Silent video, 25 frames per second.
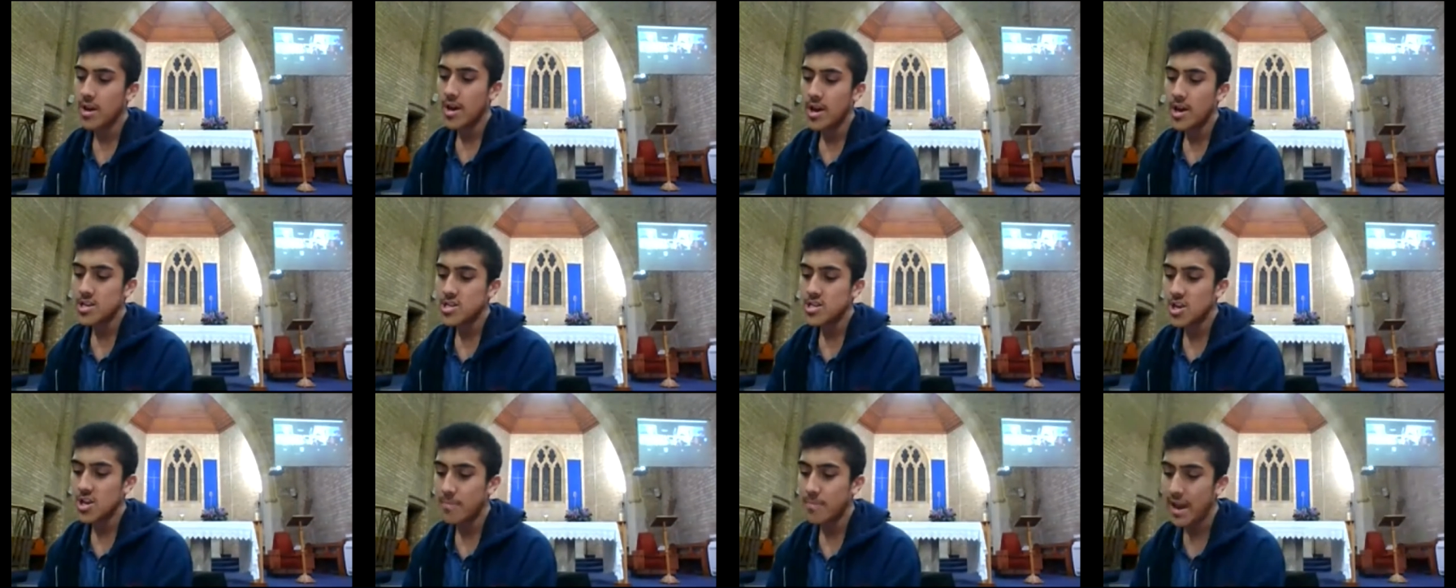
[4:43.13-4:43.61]

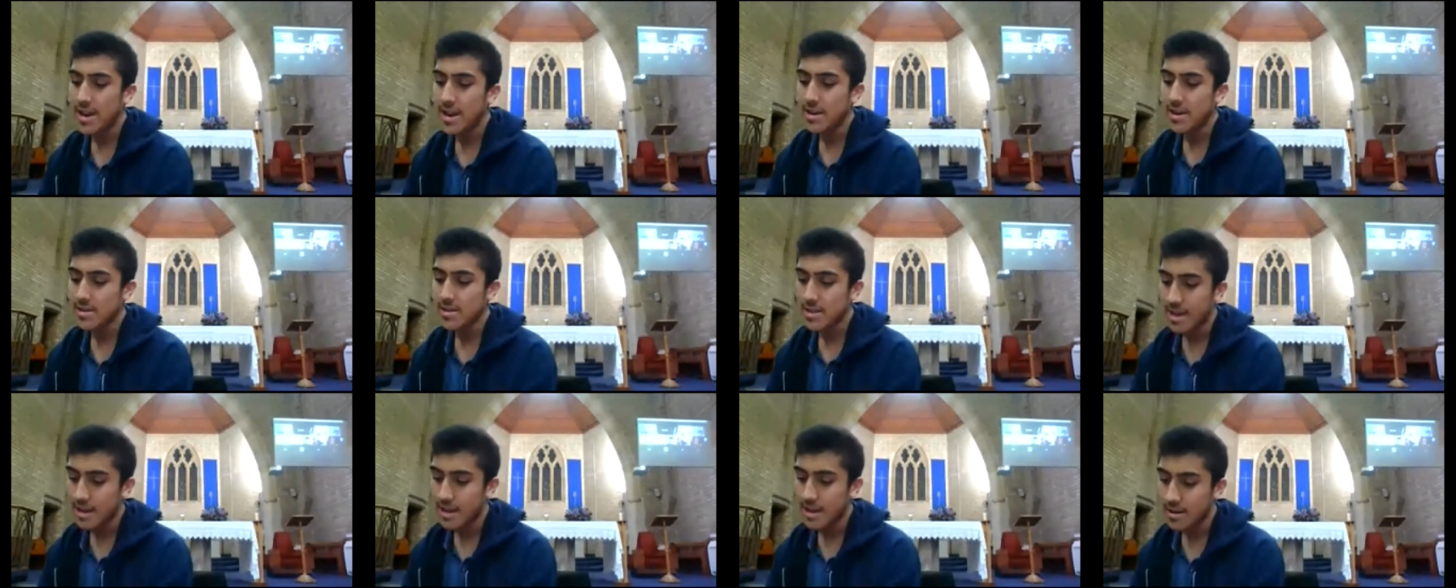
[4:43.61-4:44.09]
So
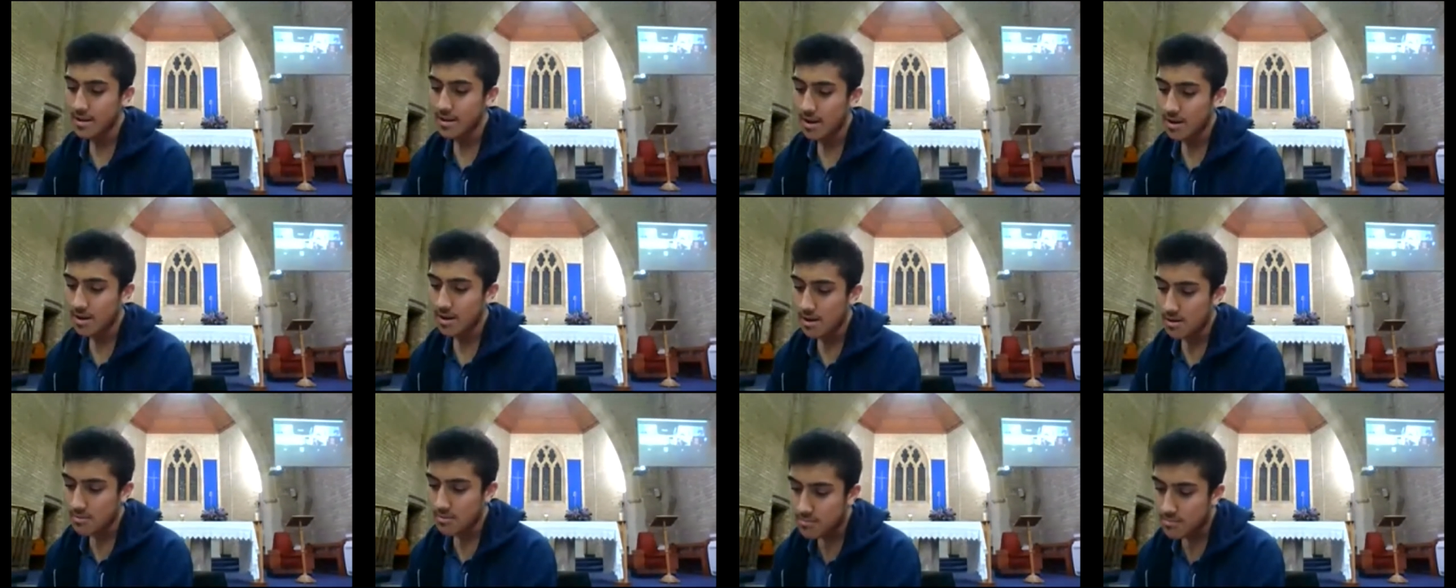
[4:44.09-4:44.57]
immediately,
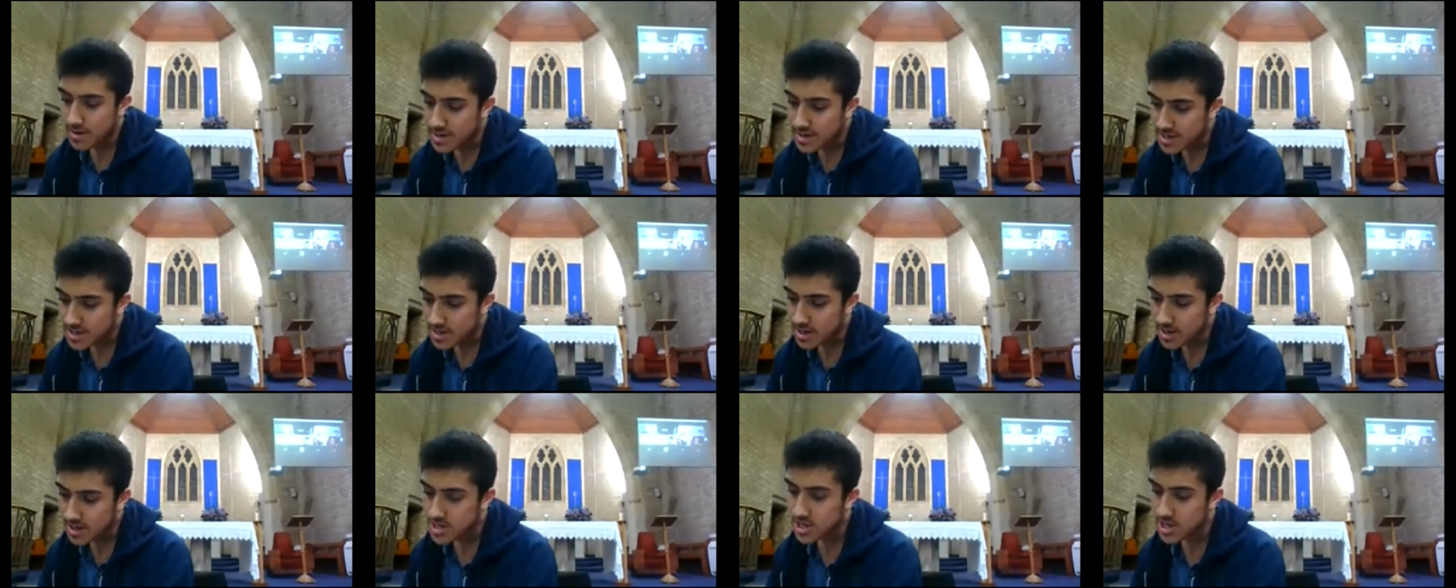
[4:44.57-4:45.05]

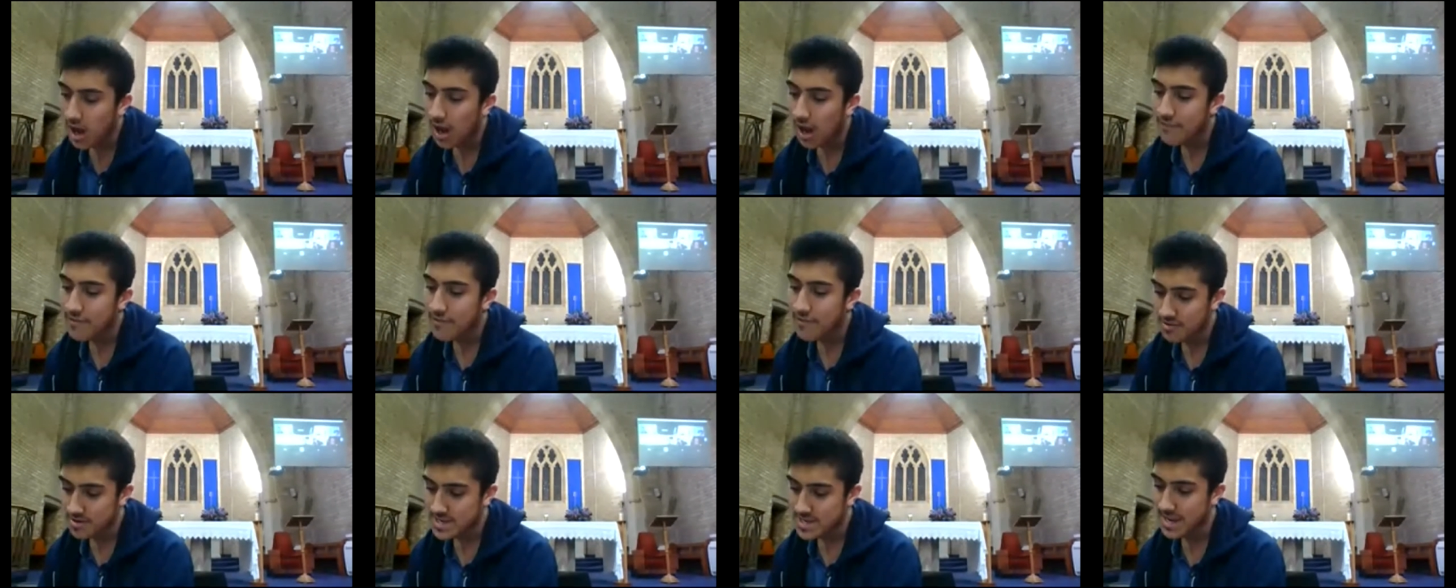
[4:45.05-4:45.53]
so
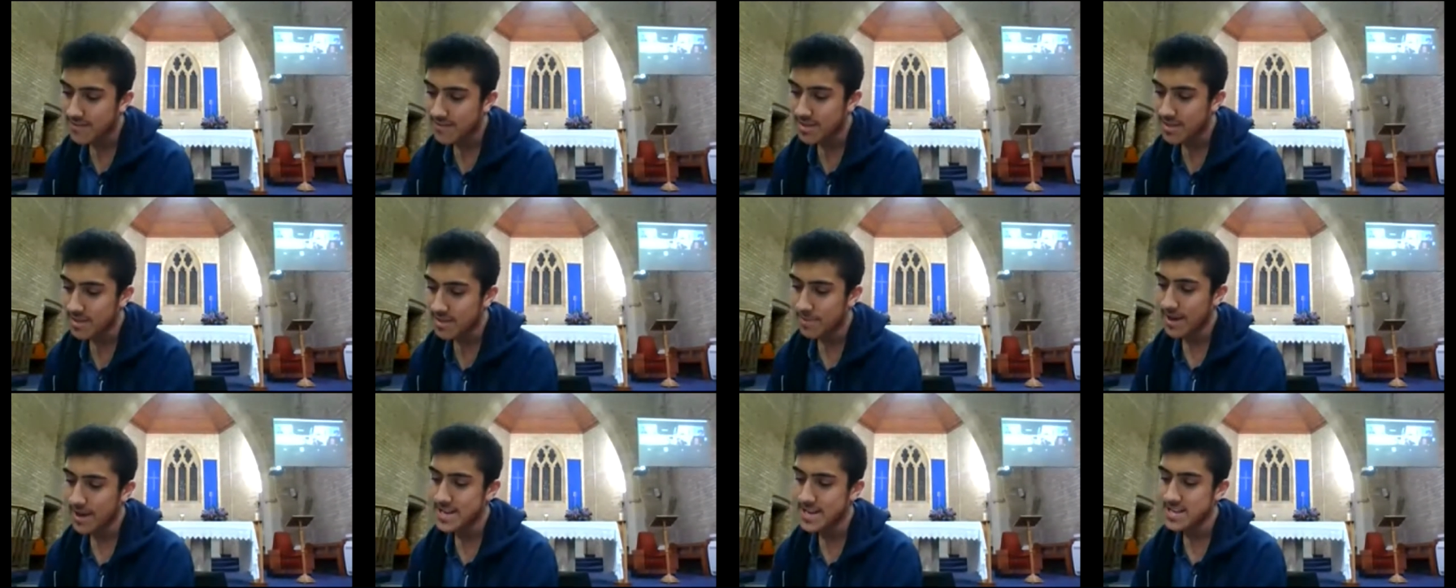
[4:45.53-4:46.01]
after receiving the
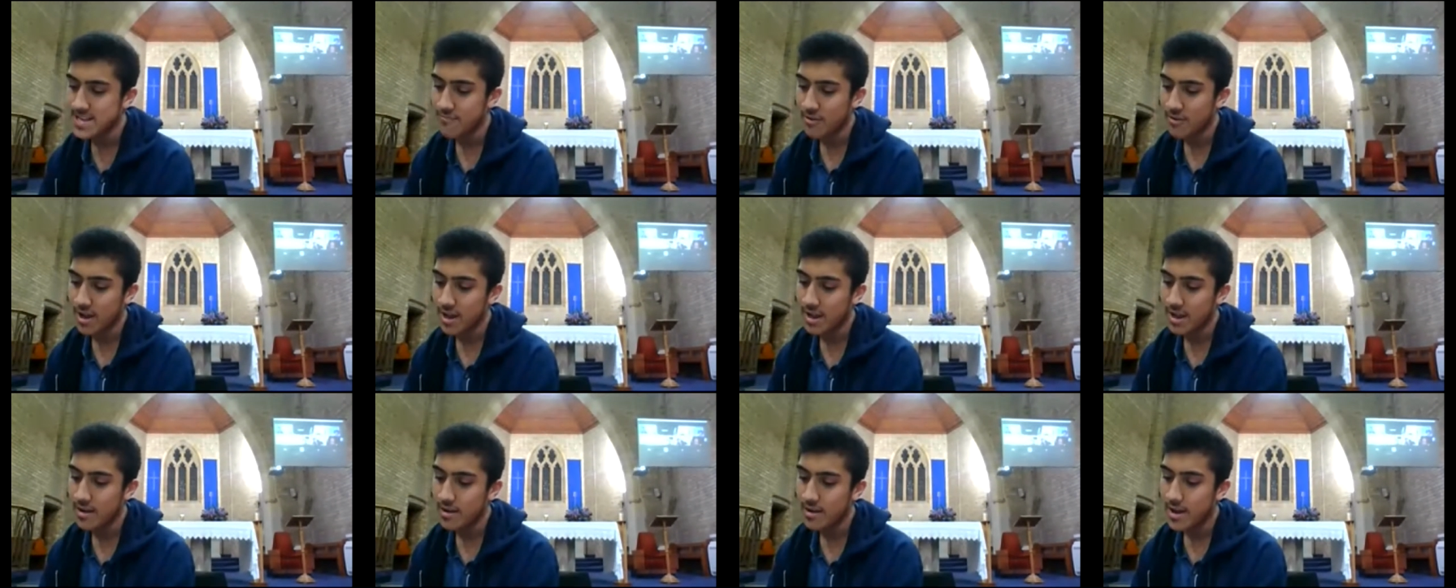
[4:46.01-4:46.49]
piece of
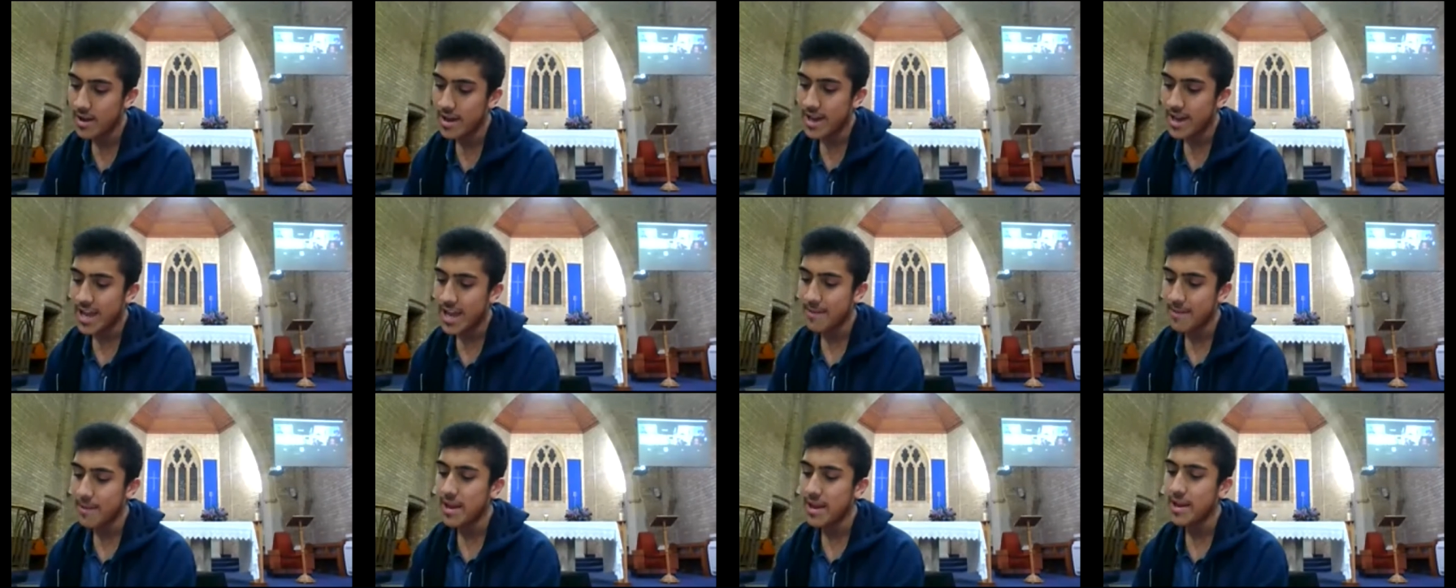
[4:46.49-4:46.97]
bread,
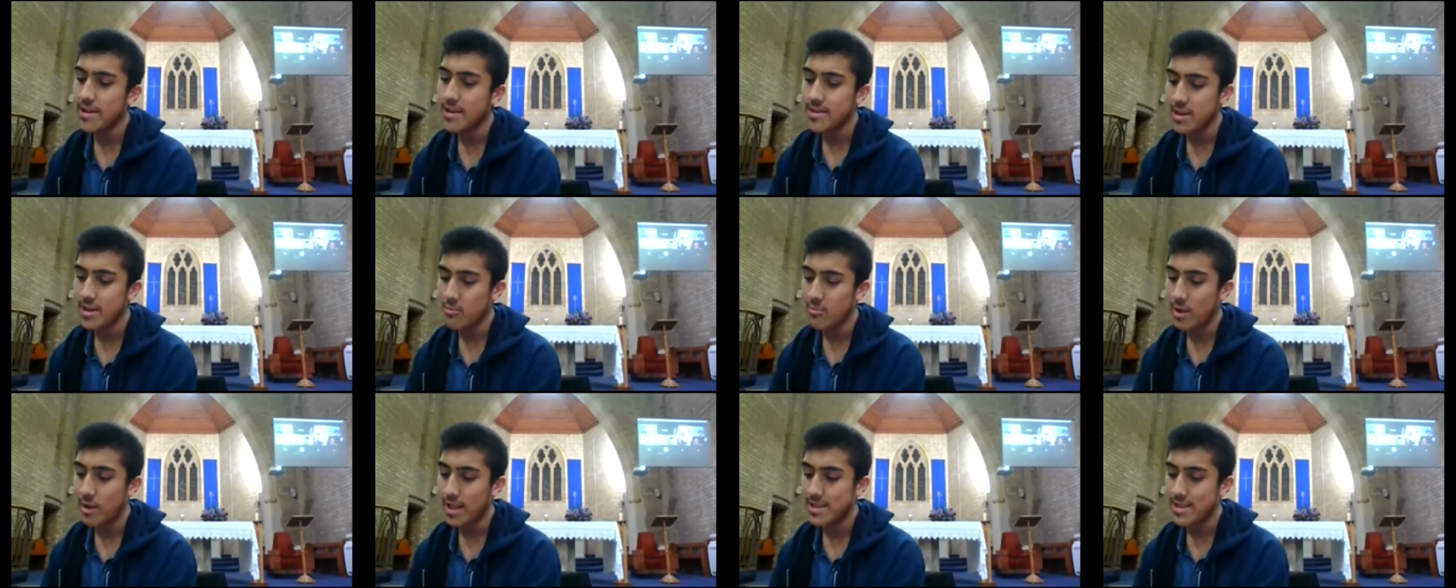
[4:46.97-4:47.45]
he immediately
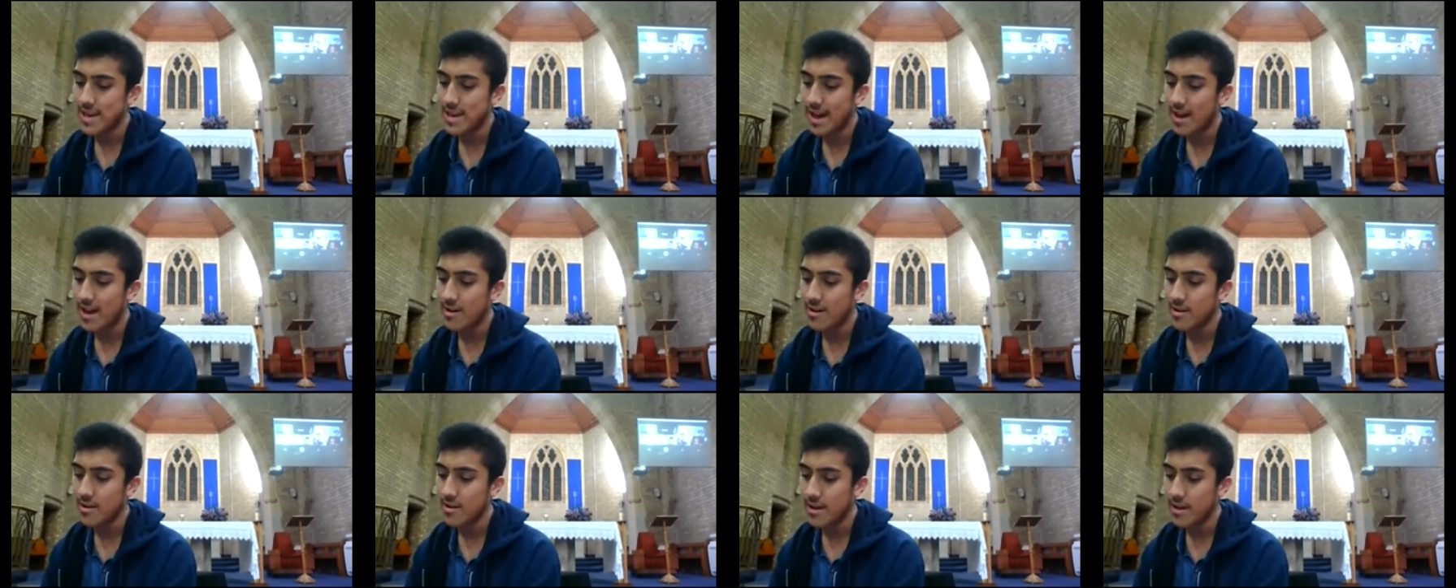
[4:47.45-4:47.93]
went
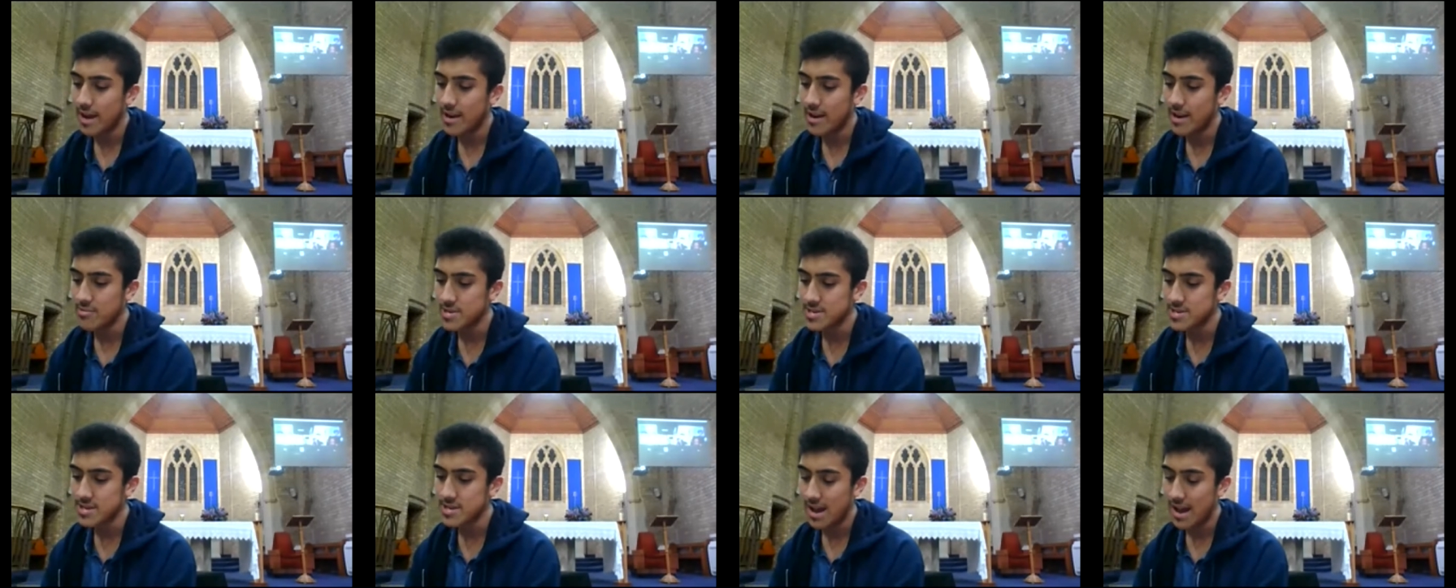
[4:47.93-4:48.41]
out, and it
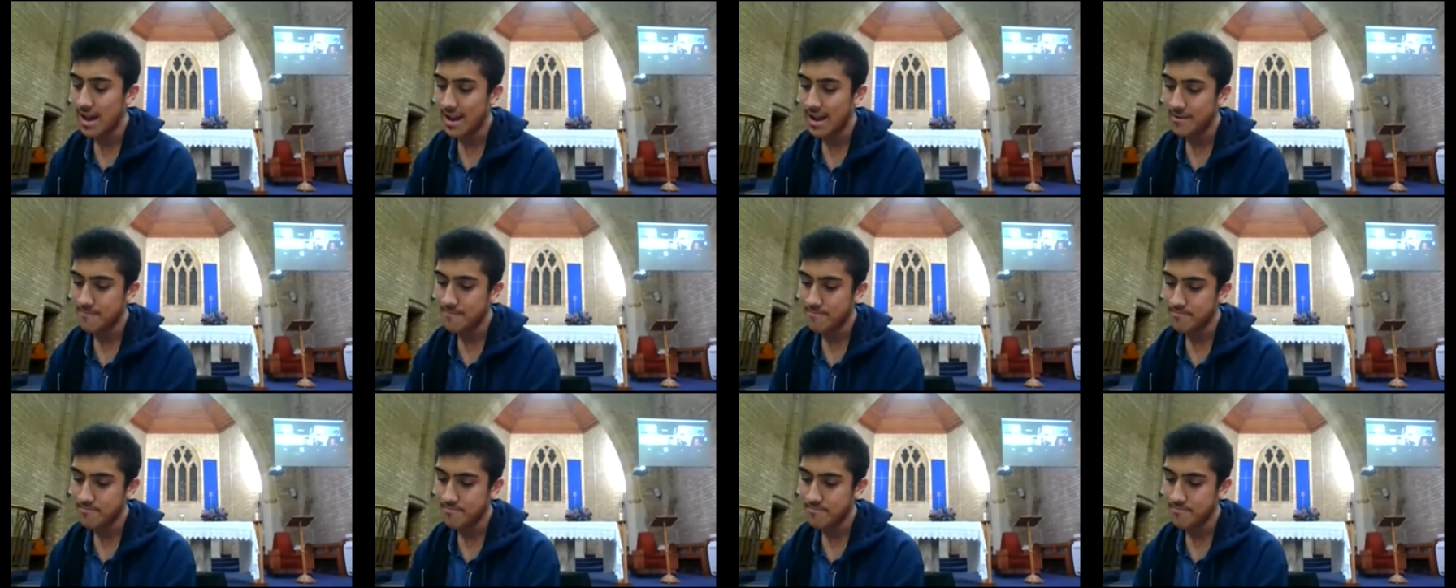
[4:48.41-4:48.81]
was night.